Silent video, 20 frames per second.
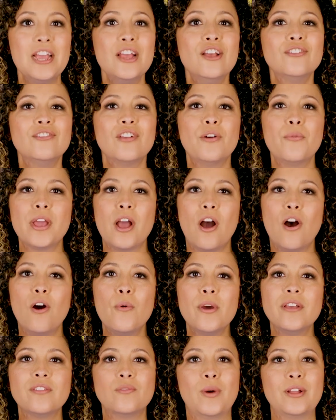so we
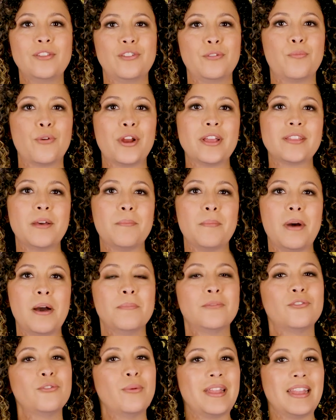always want to bring them
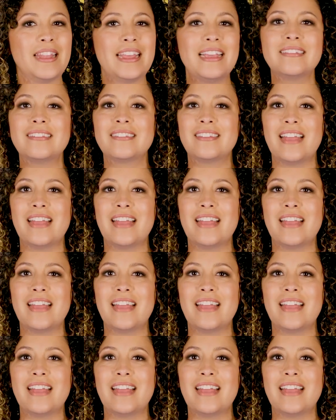up to at least